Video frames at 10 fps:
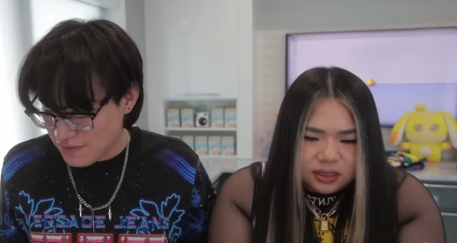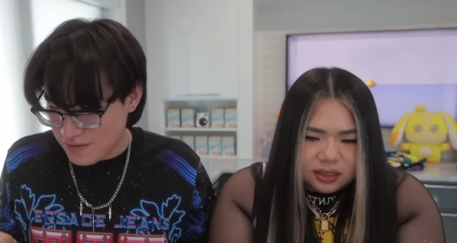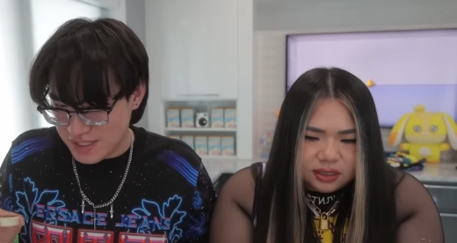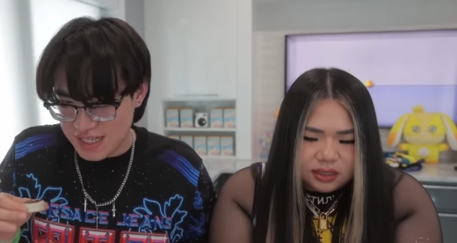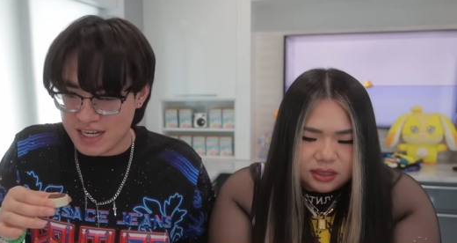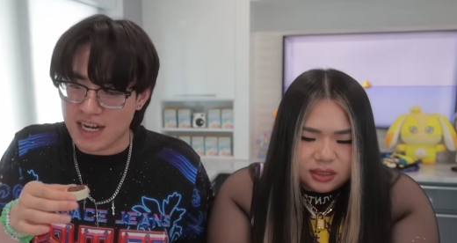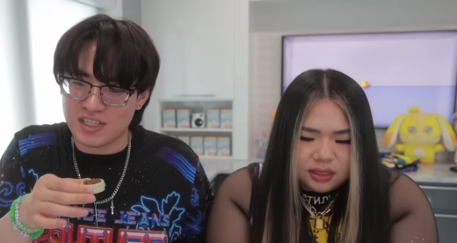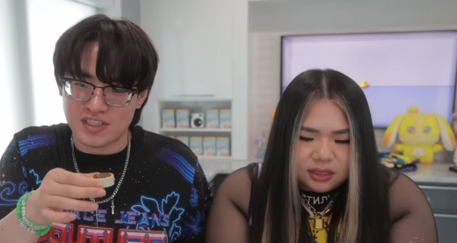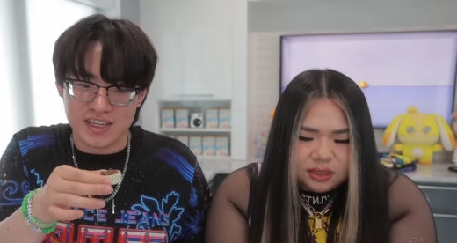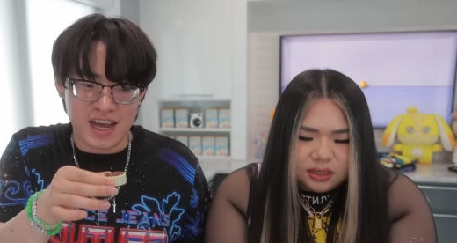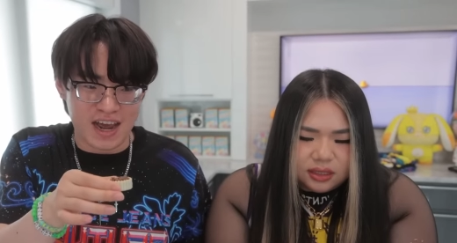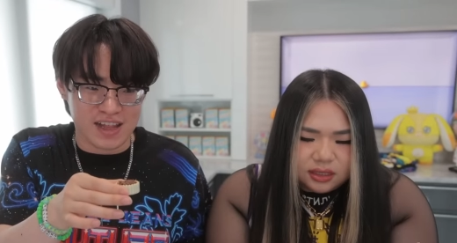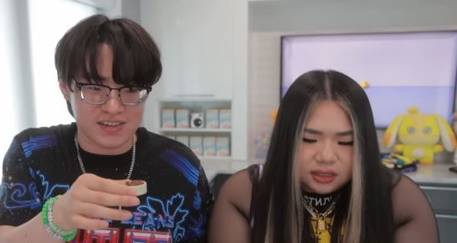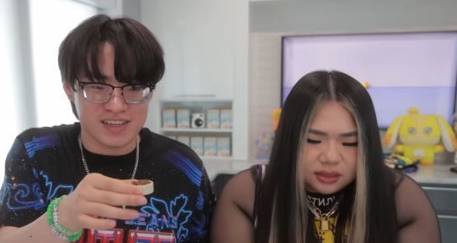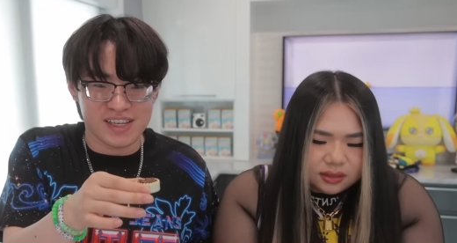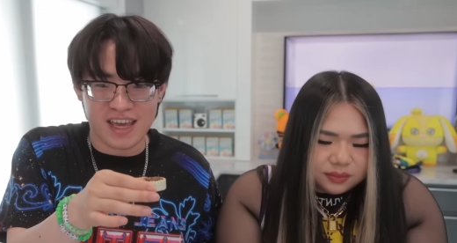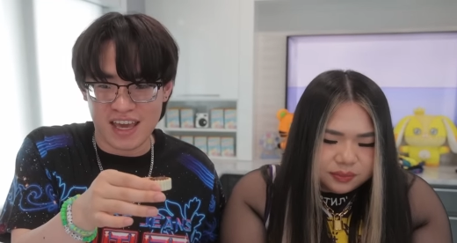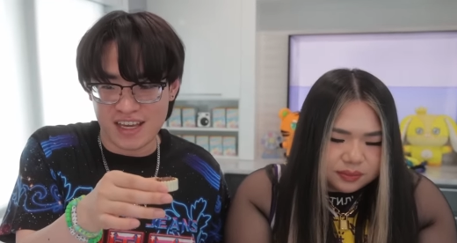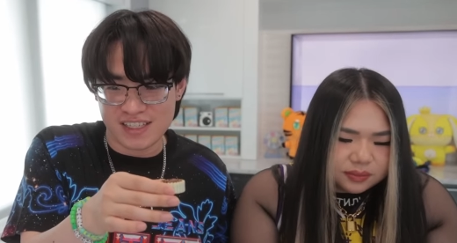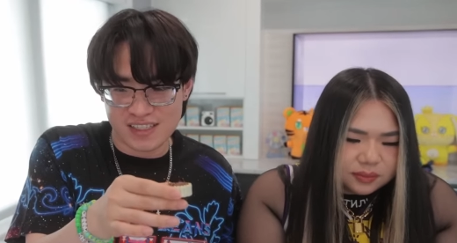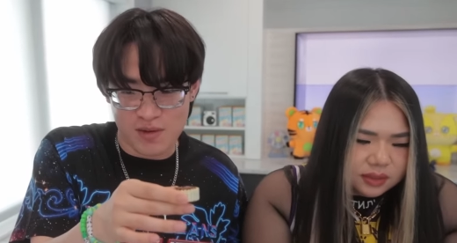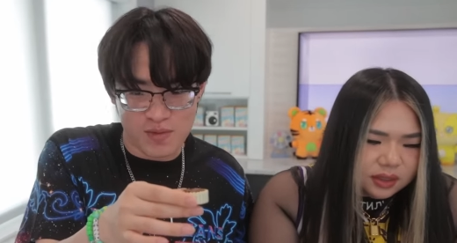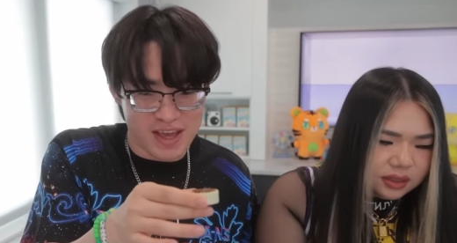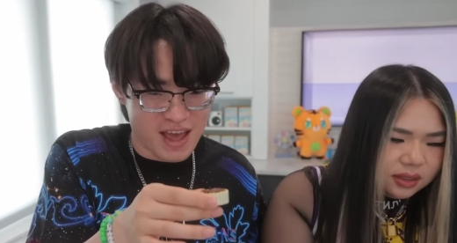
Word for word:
Speaker 1: fifteen hundred calorie cakes. We